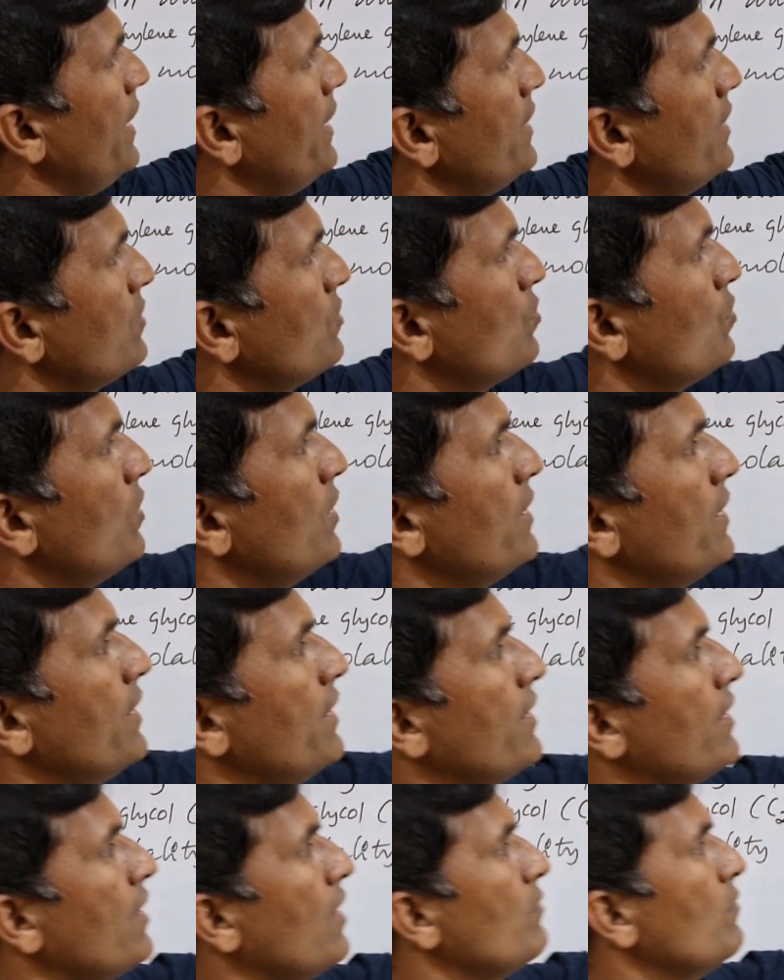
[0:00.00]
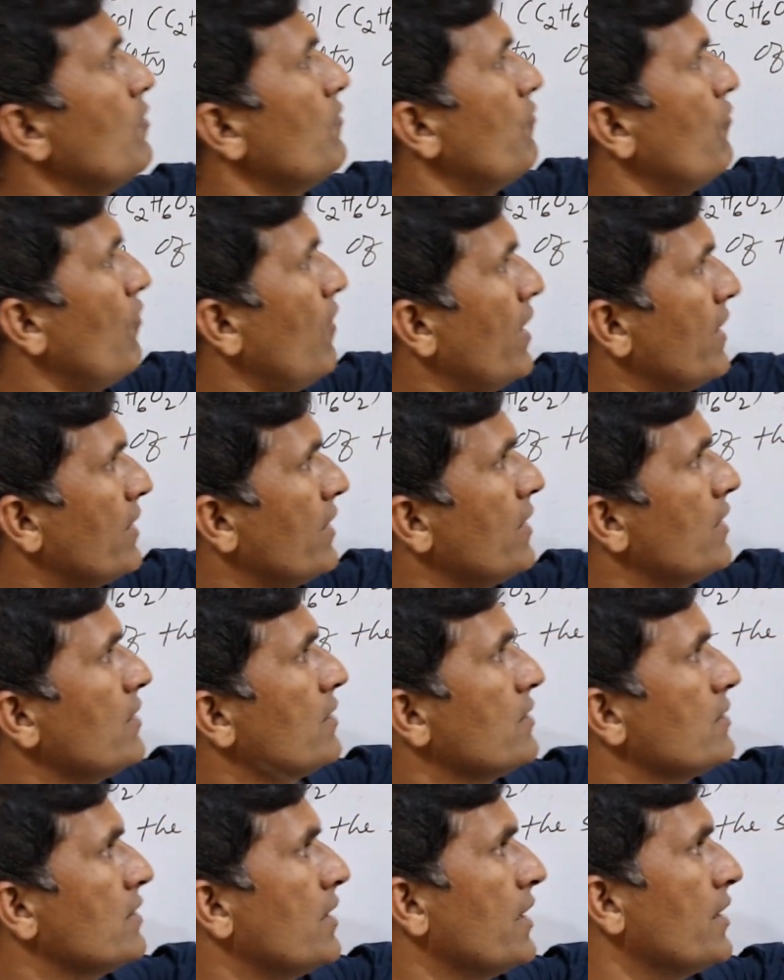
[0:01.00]
and 200 gram of
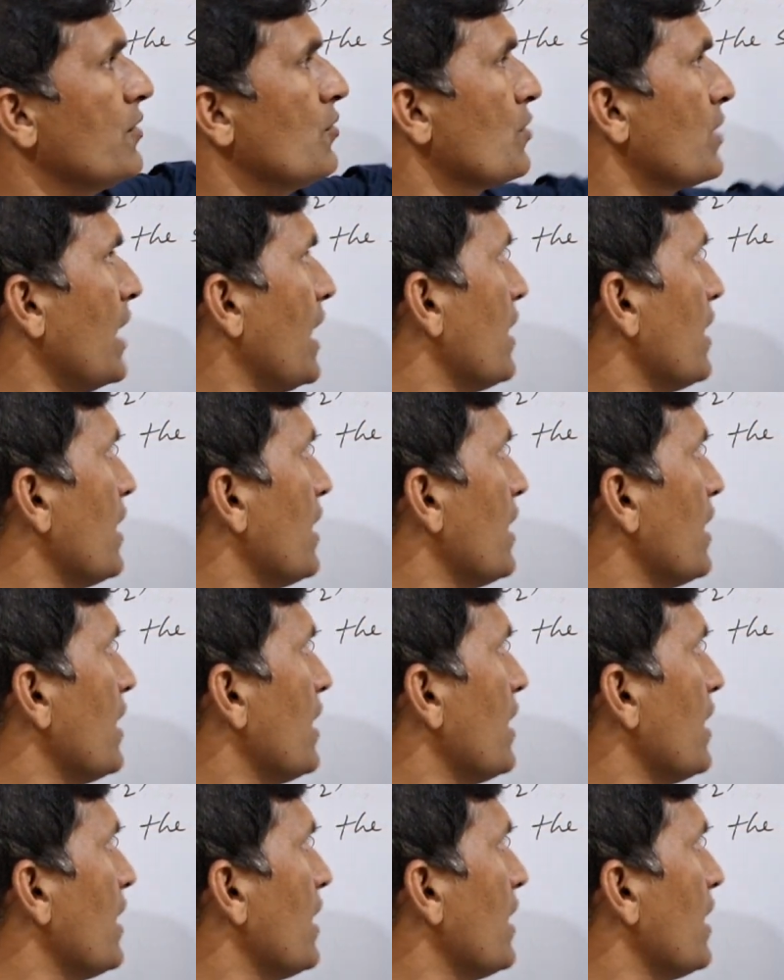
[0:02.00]
water. Then you